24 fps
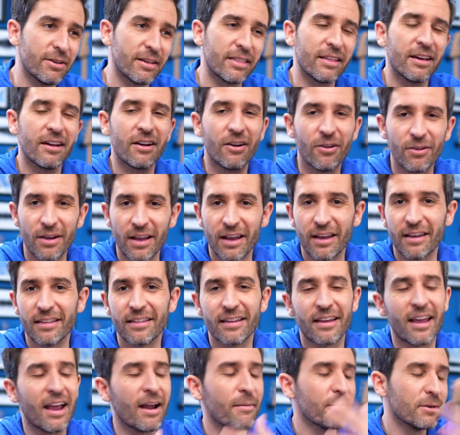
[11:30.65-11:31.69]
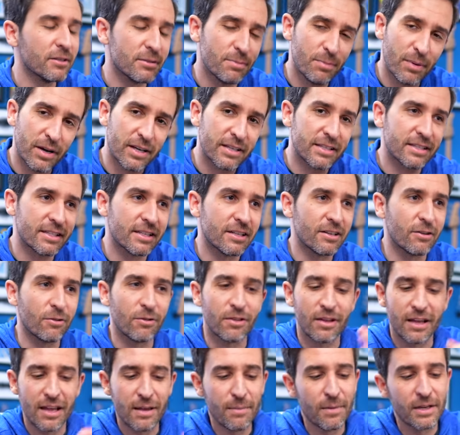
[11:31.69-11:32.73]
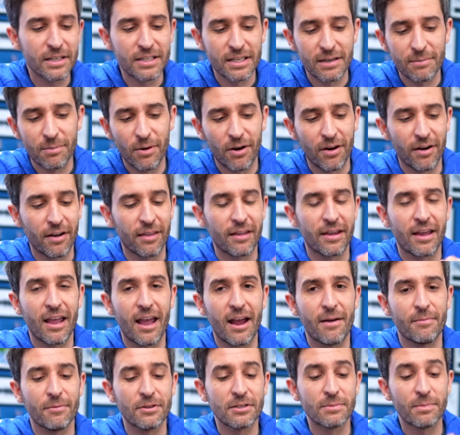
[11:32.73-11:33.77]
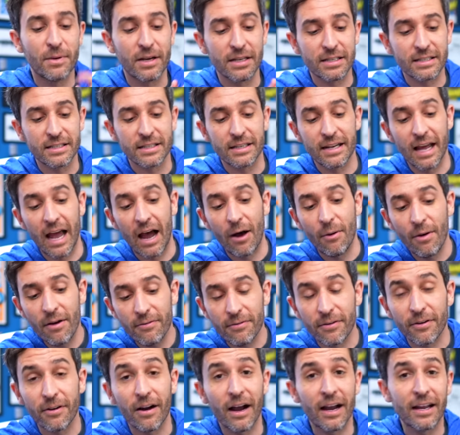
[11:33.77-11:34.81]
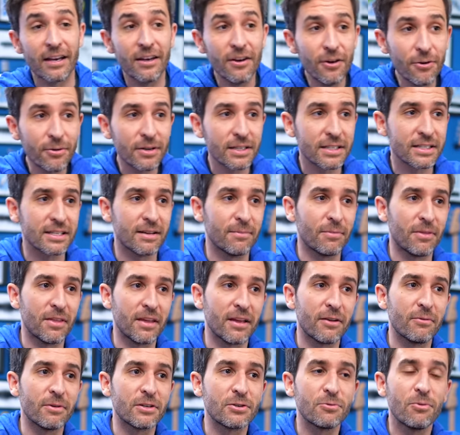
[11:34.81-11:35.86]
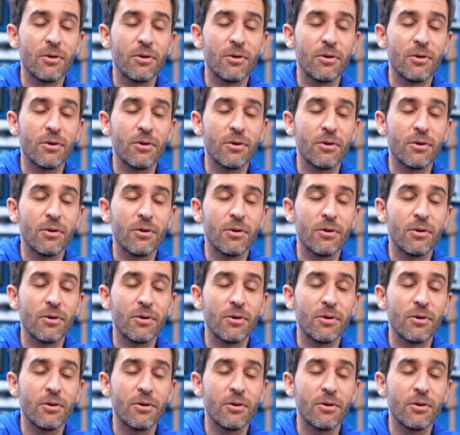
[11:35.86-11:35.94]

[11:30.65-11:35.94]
I thought, okay, the camera's busted, or the imaging part of the camera's busted. However, I noticed something, which